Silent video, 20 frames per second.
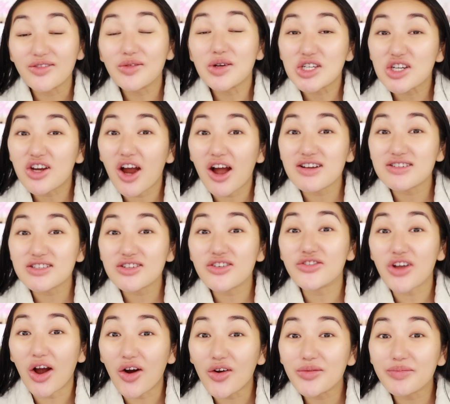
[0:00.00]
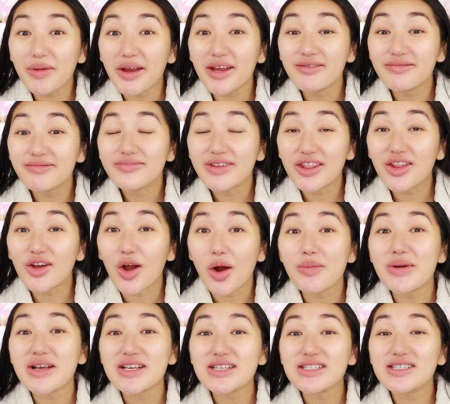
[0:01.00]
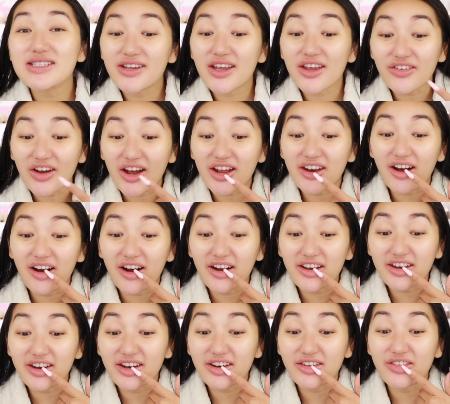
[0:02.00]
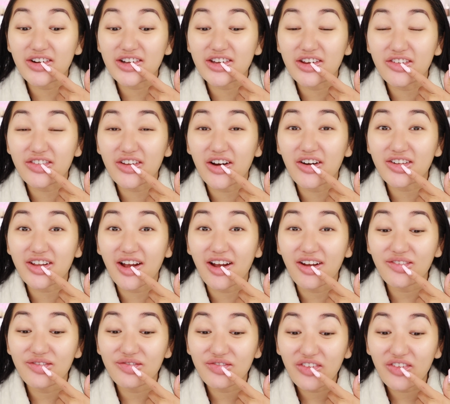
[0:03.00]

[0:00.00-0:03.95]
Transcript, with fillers: Would you guys have told me in the comments if I had an onion in my tooth the whole time?